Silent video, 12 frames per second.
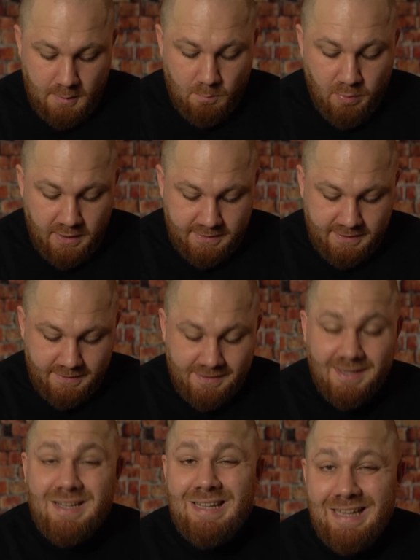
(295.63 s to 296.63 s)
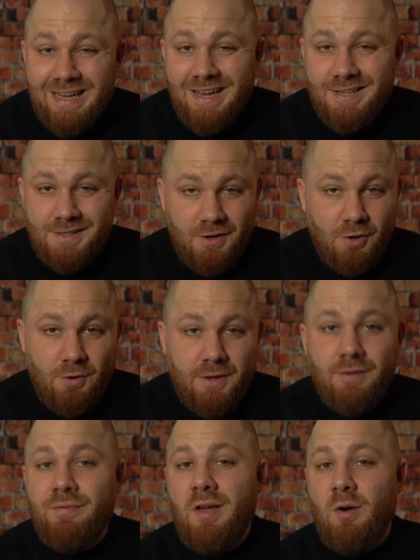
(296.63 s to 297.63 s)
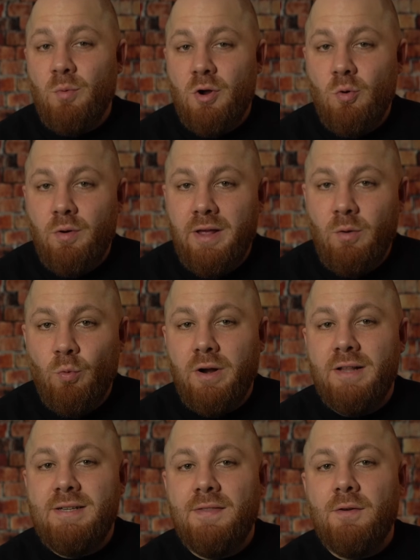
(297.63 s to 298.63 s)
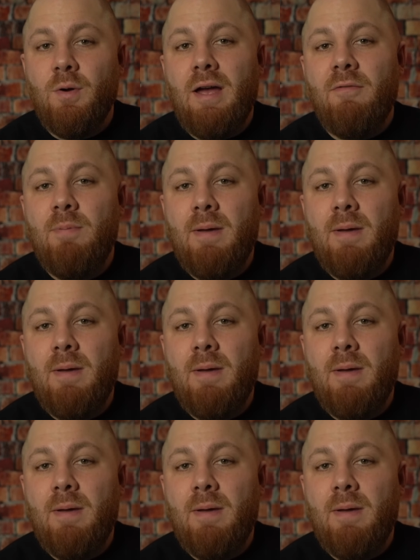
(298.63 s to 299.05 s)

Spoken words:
But since the click isn't heard in the final recording, we're gonna take the graph